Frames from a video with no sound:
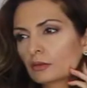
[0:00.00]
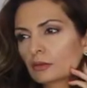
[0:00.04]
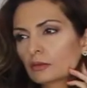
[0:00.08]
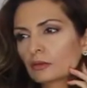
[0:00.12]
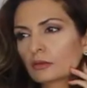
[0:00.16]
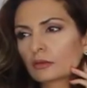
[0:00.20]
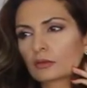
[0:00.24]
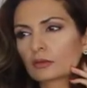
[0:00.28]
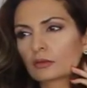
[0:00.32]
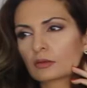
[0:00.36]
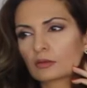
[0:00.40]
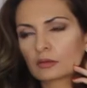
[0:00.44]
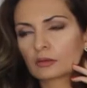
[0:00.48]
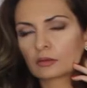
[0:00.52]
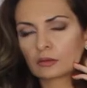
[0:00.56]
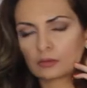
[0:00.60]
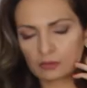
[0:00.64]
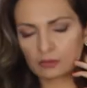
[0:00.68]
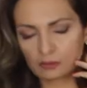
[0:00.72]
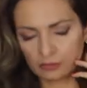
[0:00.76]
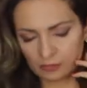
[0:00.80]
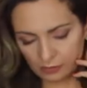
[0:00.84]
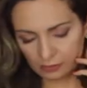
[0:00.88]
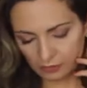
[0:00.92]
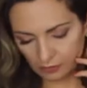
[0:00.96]
to have
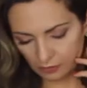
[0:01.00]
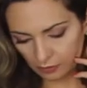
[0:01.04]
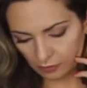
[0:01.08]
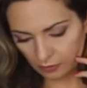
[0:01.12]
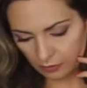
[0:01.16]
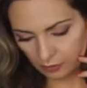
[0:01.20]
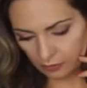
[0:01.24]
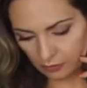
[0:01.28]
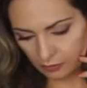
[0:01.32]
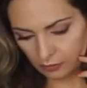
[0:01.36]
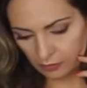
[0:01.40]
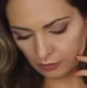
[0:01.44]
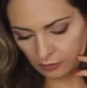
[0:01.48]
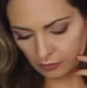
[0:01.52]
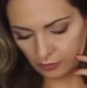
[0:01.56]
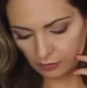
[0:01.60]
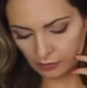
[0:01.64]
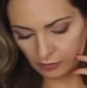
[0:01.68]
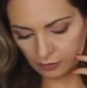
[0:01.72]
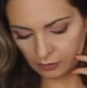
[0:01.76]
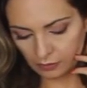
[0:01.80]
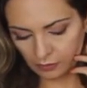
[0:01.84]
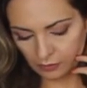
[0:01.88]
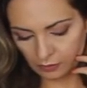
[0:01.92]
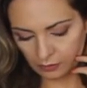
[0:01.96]
a capsule
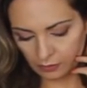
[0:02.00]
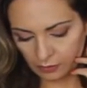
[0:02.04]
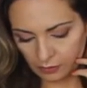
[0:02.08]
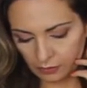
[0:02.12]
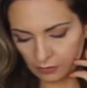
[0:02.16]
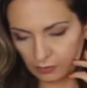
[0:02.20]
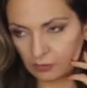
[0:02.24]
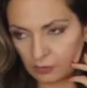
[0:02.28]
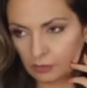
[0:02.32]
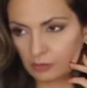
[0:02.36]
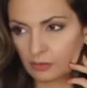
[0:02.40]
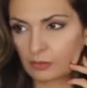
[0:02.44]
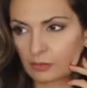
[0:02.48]
wardrobe